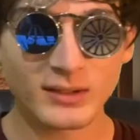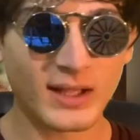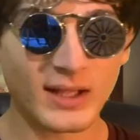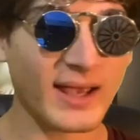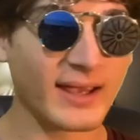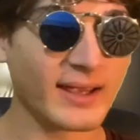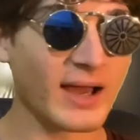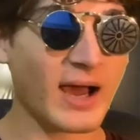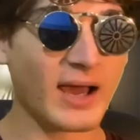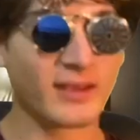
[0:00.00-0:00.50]

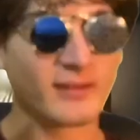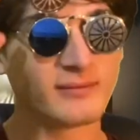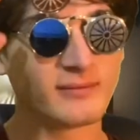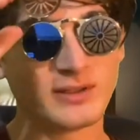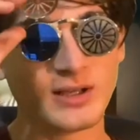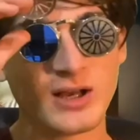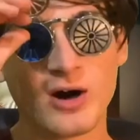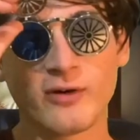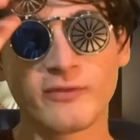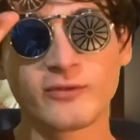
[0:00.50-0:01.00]
Like, I,
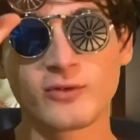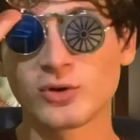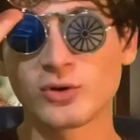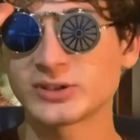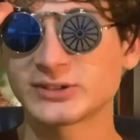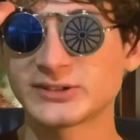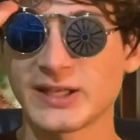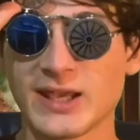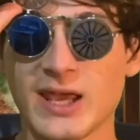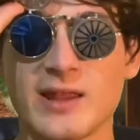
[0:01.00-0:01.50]
of
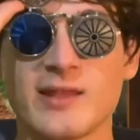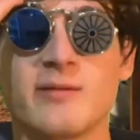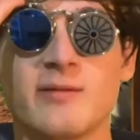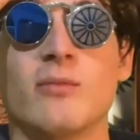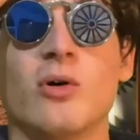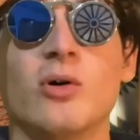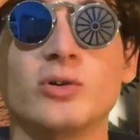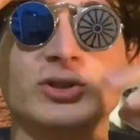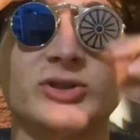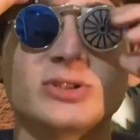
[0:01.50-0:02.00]
course I get
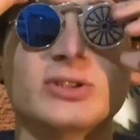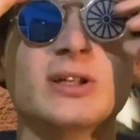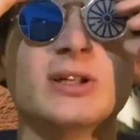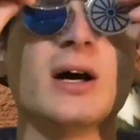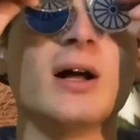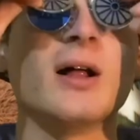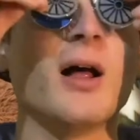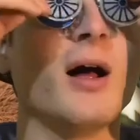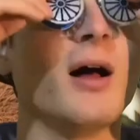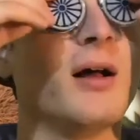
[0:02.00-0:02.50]

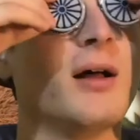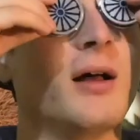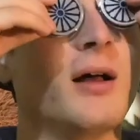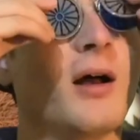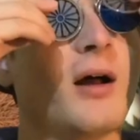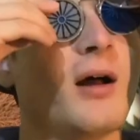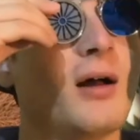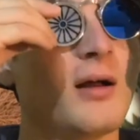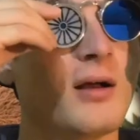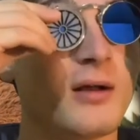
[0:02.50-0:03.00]
emotional,
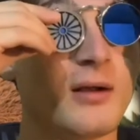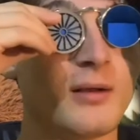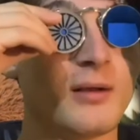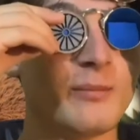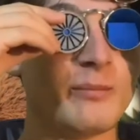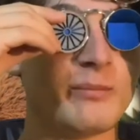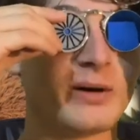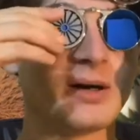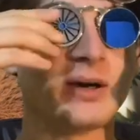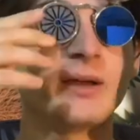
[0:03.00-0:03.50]

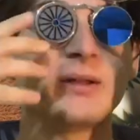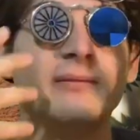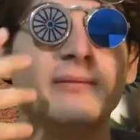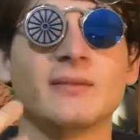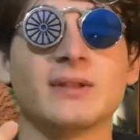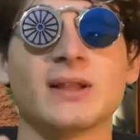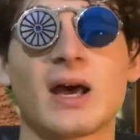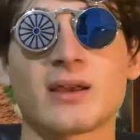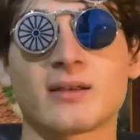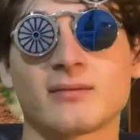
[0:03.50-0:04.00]

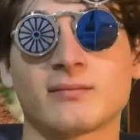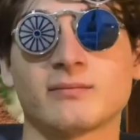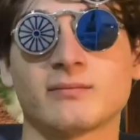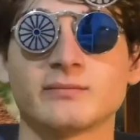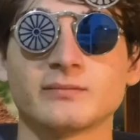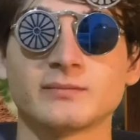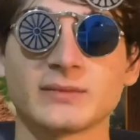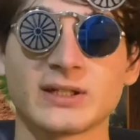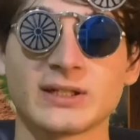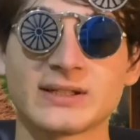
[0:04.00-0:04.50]
but like,
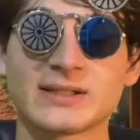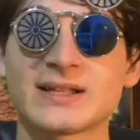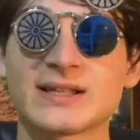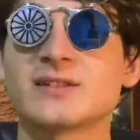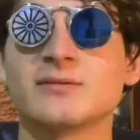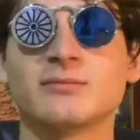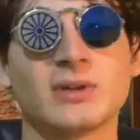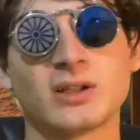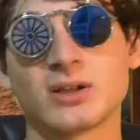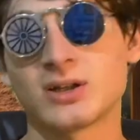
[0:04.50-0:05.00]
it
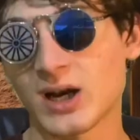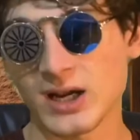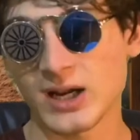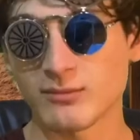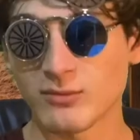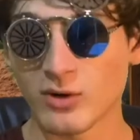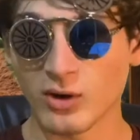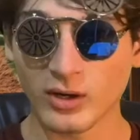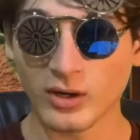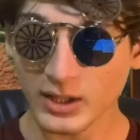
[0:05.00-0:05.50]
doesn't matter
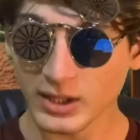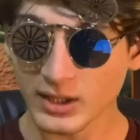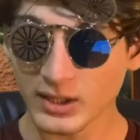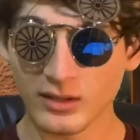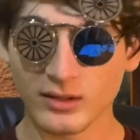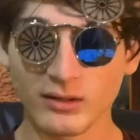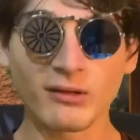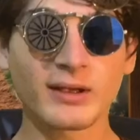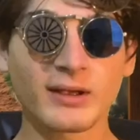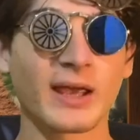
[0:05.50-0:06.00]
anymore,
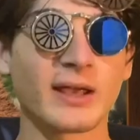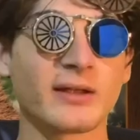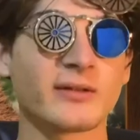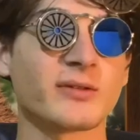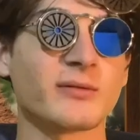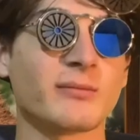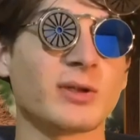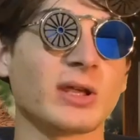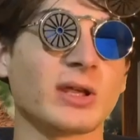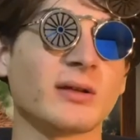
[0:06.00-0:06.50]
okay,
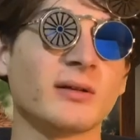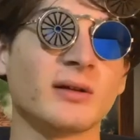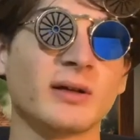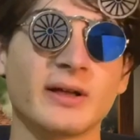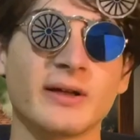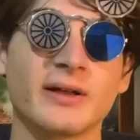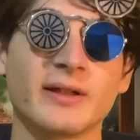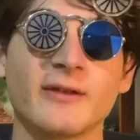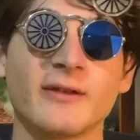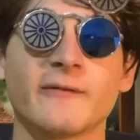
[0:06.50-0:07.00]
to me.
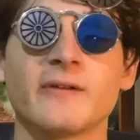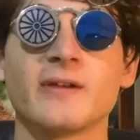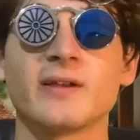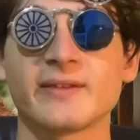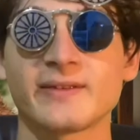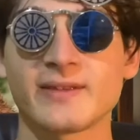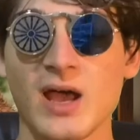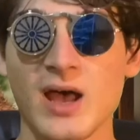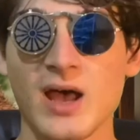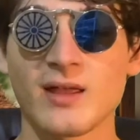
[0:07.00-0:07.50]
The thing
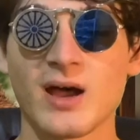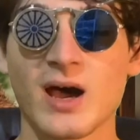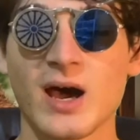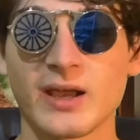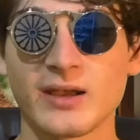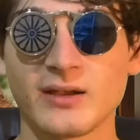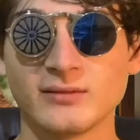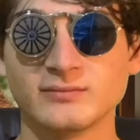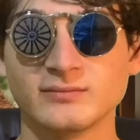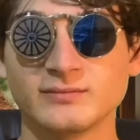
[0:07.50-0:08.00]
is that
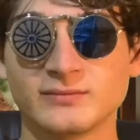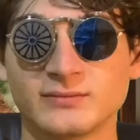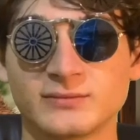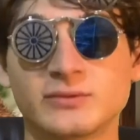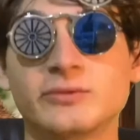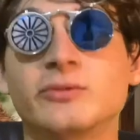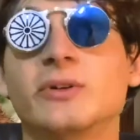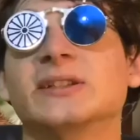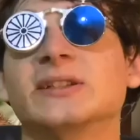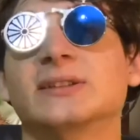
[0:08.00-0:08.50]
I
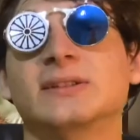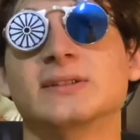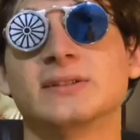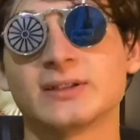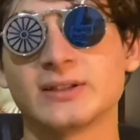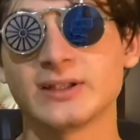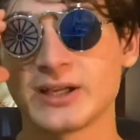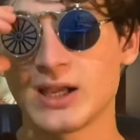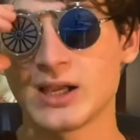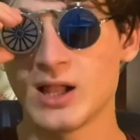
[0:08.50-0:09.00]

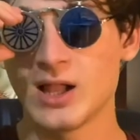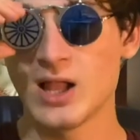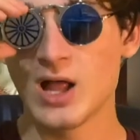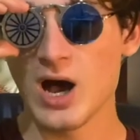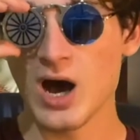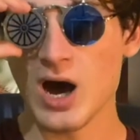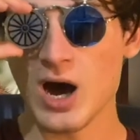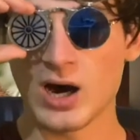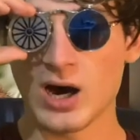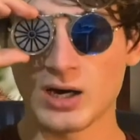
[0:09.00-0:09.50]
recently
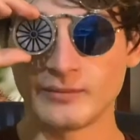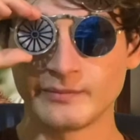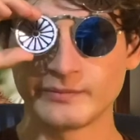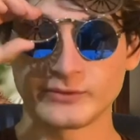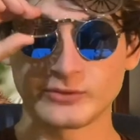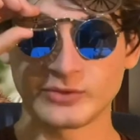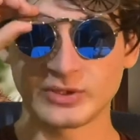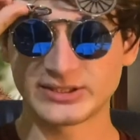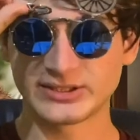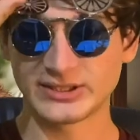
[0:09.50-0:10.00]

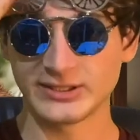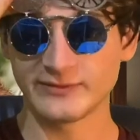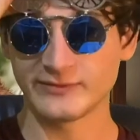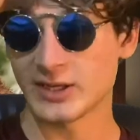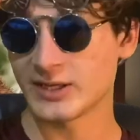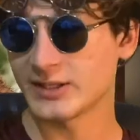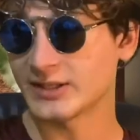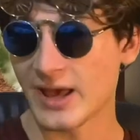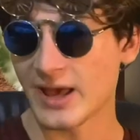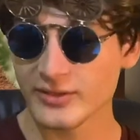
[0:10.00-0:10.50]
um, received
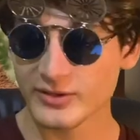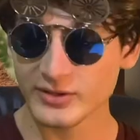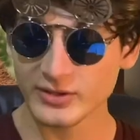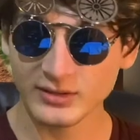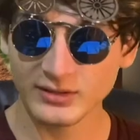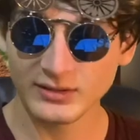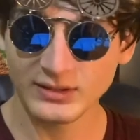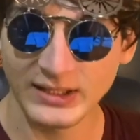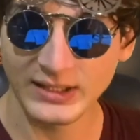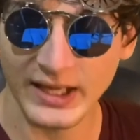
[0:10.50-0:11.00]
a
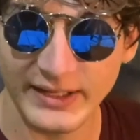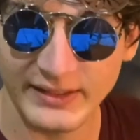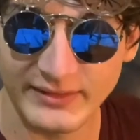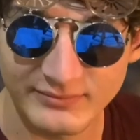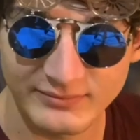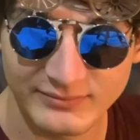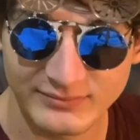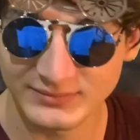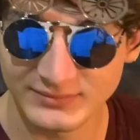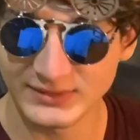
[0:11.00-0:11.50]
letter. Like,
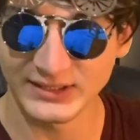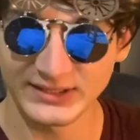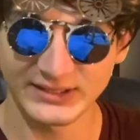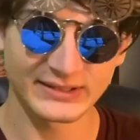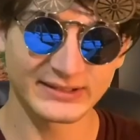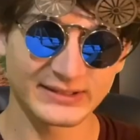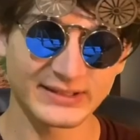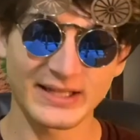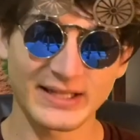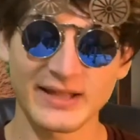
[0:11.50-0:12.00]
this
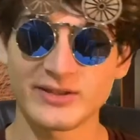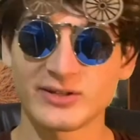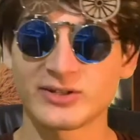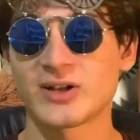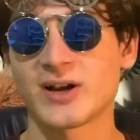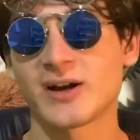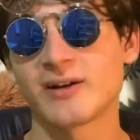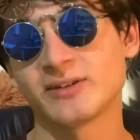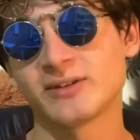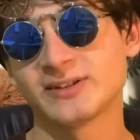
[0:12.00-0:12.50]
is the letter
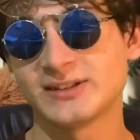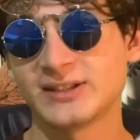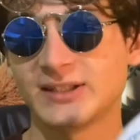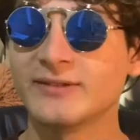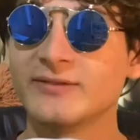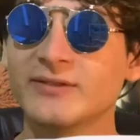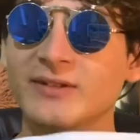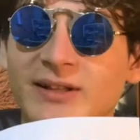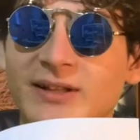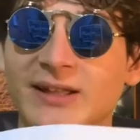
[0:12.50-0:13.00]
that I
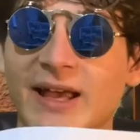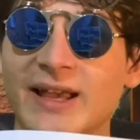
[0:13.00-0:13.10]
received.